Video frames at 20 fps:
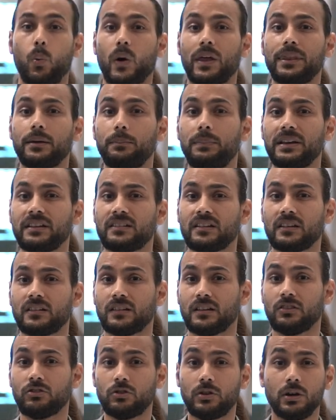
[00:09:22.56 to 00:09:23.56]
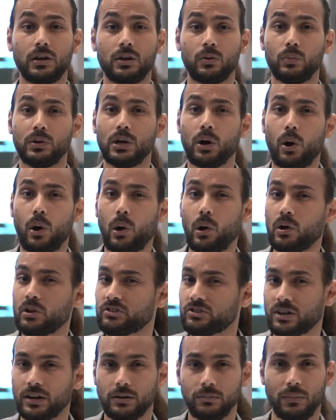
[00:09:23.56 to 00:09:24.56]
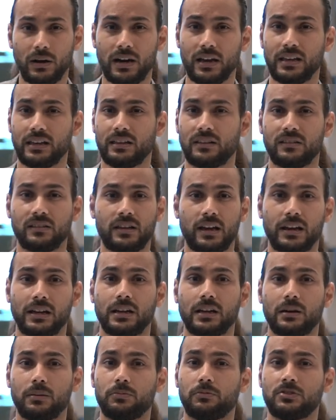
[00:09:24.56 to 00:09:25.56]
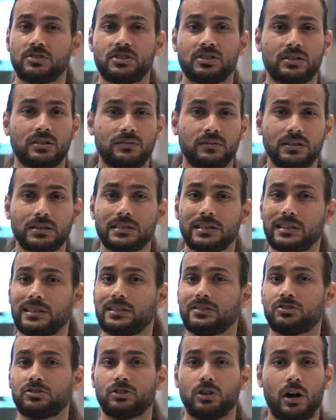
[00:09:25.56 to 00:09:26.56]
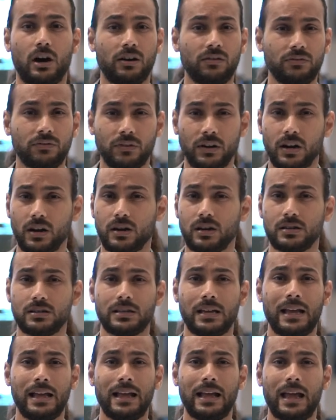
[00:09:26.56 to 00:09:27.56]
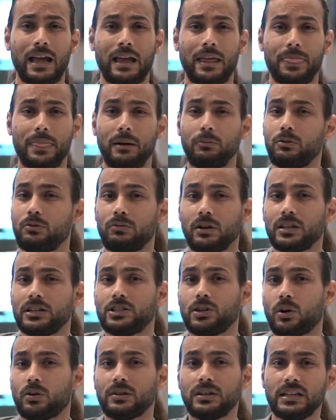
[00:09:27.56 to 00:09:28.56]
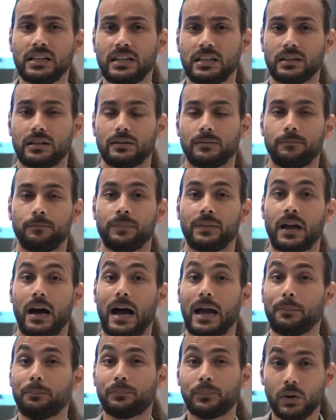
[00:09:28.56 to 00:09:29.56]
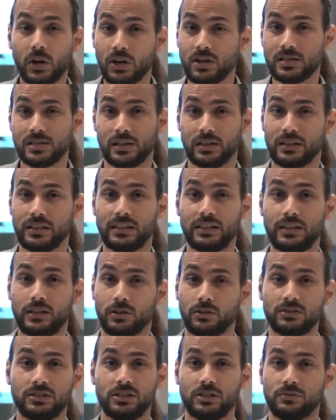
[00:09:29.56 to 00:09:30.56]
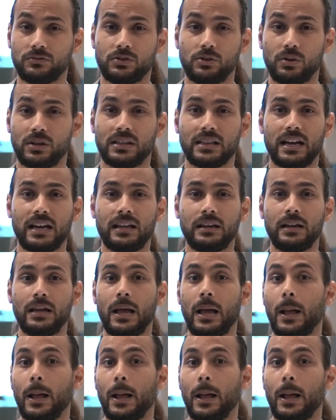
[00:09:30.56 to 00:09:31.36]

When the business is good, we all start buying and signing up for services, softwares that we really don't need I'm personally guilty of doing that.